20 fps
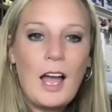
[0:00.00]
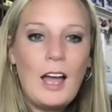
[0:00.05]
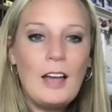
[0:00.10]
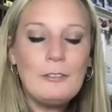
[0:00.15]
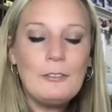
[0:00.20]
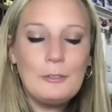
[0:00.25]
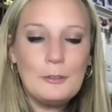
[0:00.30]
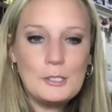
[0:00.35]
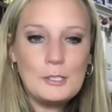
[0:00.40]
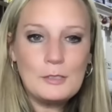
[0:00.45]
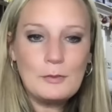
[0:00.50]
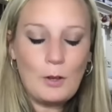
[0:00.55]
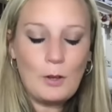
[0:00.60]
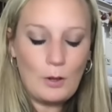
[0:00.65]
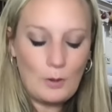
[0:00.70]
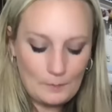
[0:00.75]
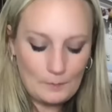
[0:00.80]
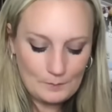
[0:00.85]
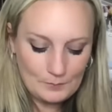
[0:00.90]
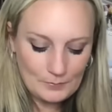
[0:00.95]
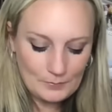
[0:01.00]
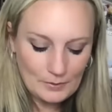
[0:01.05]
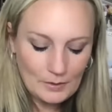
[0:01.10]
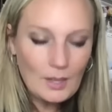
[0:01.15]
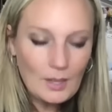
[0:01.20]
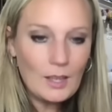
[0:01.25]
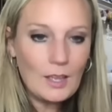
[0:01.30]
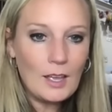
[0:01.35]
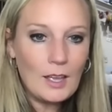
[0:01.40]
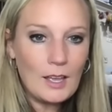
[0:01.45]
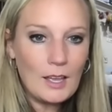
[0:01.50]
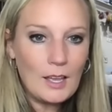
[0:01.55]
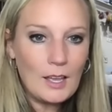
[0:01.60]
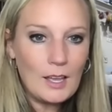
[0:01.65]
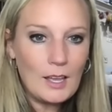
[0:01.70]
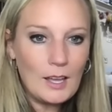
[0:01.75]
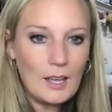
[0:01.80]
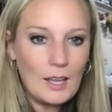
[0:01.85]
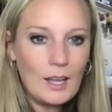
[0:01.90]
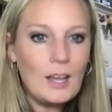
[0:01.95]
First of all,
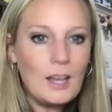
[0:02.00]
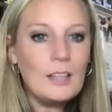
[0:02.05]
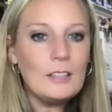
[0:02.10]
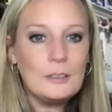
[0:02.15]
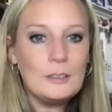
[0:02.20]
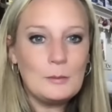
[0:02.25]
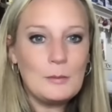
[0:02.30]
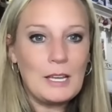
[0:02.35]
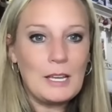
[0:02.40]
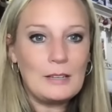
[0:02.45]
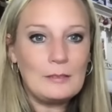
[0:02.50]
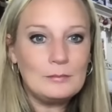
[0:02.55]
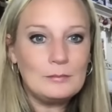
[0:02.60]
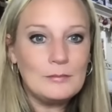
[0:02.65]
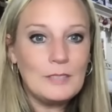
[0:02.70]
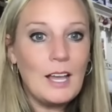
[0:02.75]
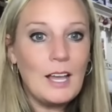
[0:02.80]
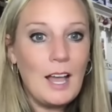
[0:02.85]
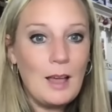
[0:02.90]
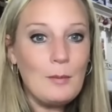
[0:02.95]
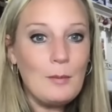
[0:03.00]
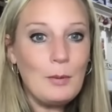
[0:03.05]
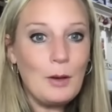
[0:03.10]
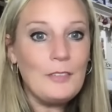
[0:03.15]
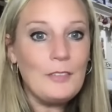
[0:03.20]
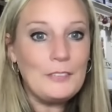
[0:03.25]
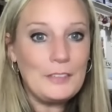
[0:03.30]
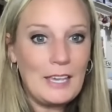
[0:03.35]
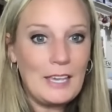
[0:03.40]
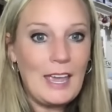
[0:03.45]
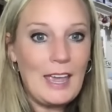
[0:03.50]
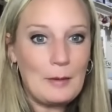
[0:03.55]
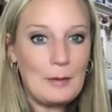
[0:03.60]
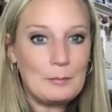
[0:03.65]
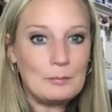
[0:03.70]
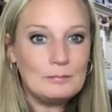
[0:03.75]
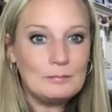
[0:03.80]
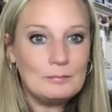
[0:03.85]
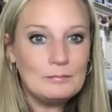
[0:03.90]
I'll admit, I bought the game.